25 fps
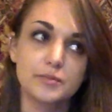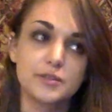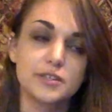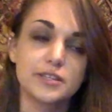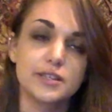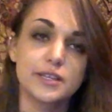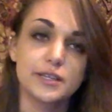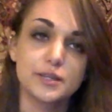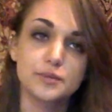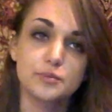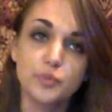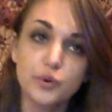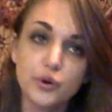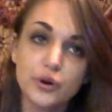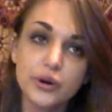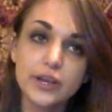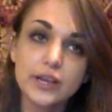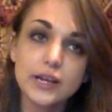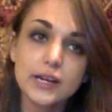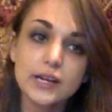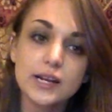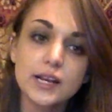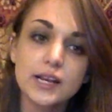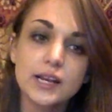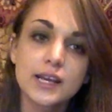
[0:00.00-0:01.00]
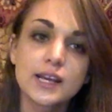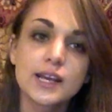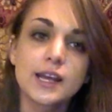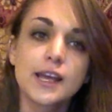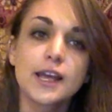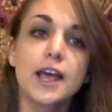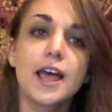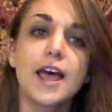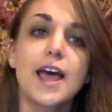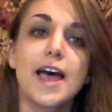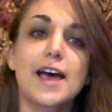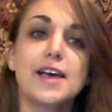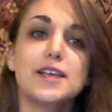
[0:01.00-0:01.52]
to this point
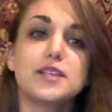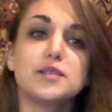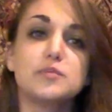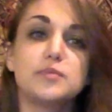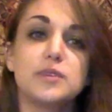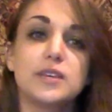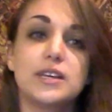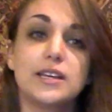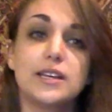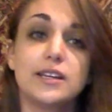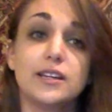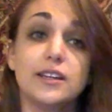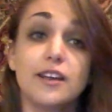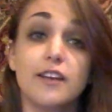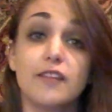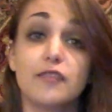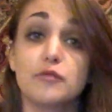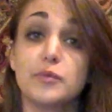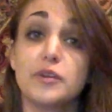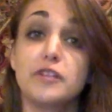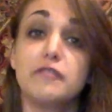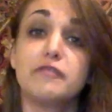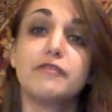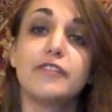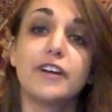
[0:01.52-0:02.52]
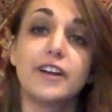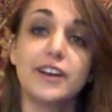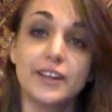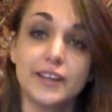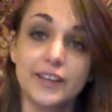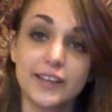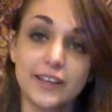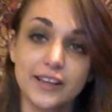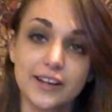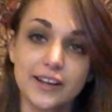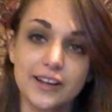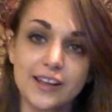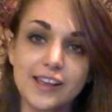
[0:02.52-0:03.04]
has been government
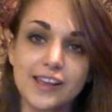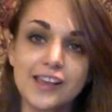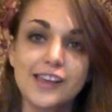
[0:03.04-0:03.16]
funded,